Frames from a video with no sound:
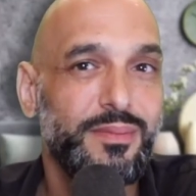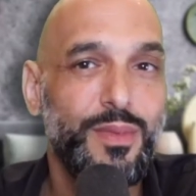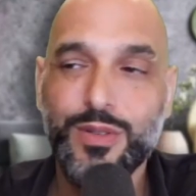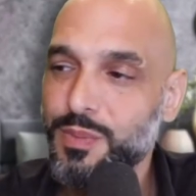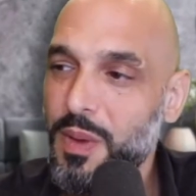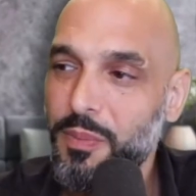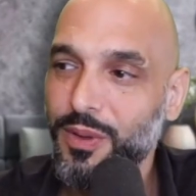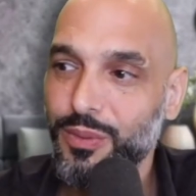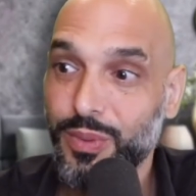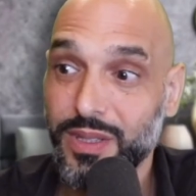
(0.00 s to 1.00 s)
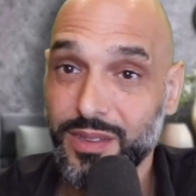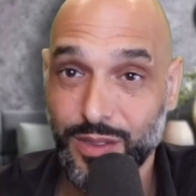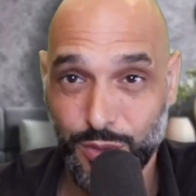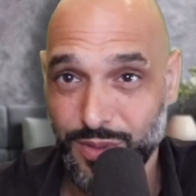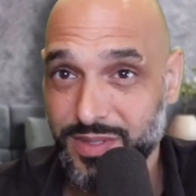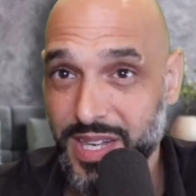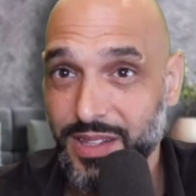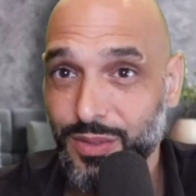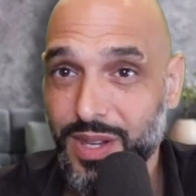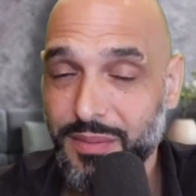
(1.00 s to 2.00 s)
Most people, when you'll say
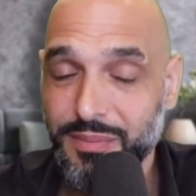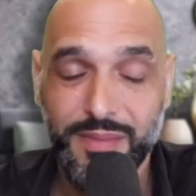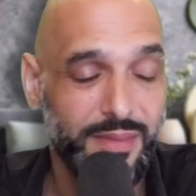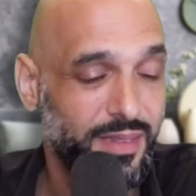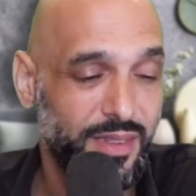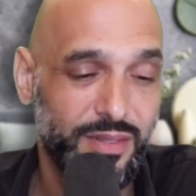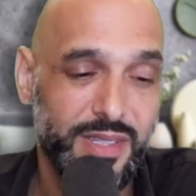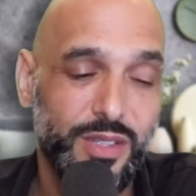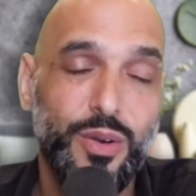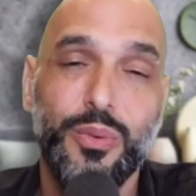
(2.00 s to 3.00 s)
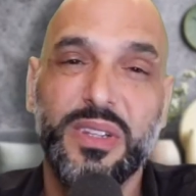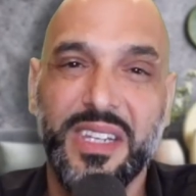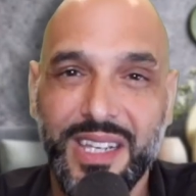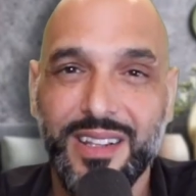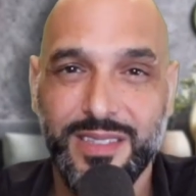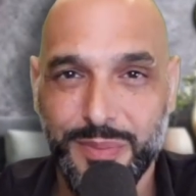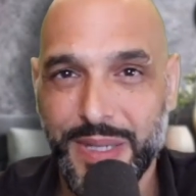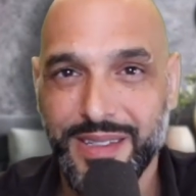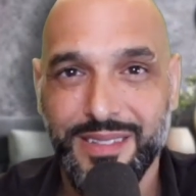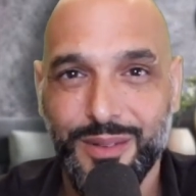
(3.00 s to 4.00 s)
it to them, they'll say, you're ridiculous,
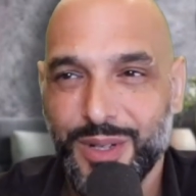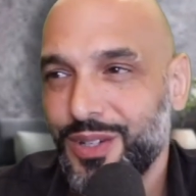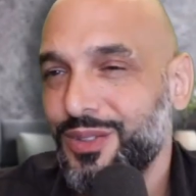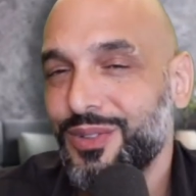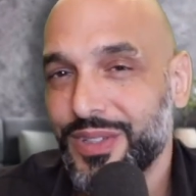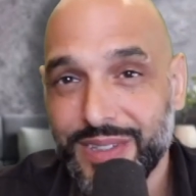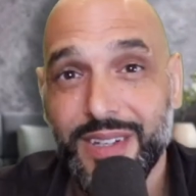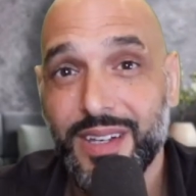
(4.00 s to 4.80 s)
man. What are you doing?